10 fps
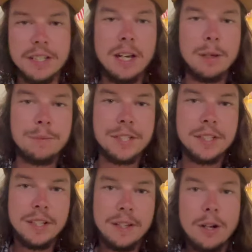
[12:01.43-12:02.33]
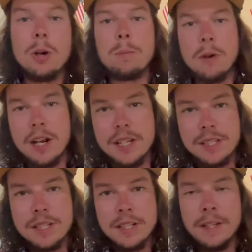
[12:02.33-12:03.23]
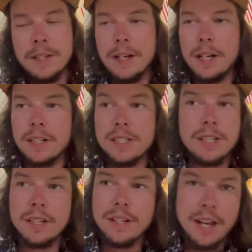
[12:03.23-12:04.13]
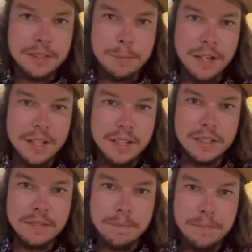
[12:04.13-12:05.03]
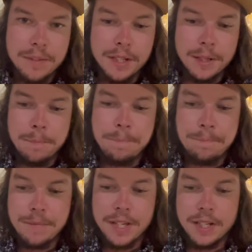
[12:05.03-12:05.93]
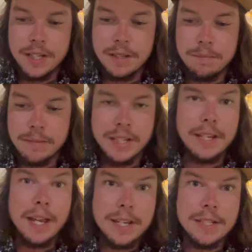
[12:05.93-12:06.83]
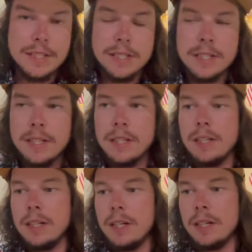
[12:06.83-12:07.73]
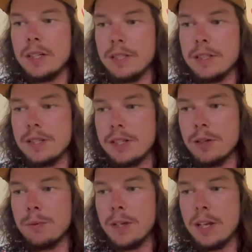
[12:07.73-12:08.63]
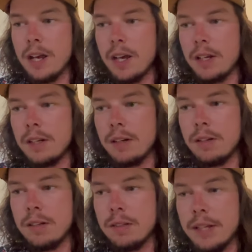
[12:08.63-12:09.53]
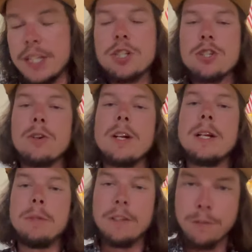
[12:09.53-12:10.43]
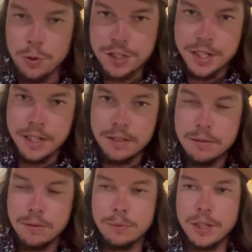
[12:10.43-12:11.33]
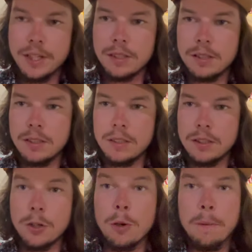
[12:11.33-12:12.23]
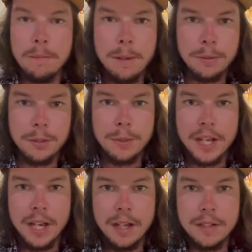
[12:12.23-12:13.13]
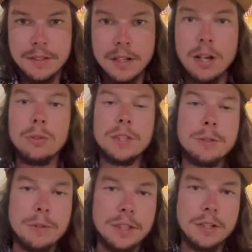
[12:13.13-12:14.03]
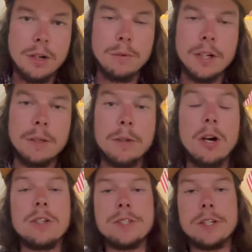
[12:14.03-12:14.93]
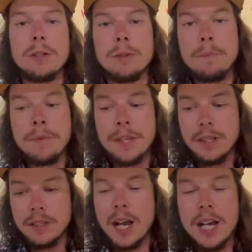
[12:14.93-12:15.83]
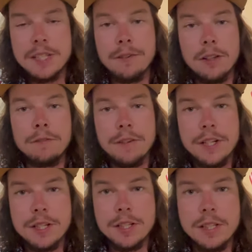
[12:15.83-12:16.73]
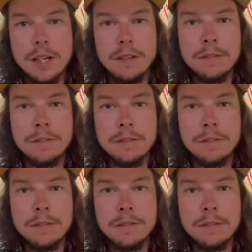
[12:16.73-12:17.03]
helped our price because he didn't have to pay any hands. So we got extremely fortunate with the group of people that we had, not only doing the dirt work but also the asphalt and finishing stuff.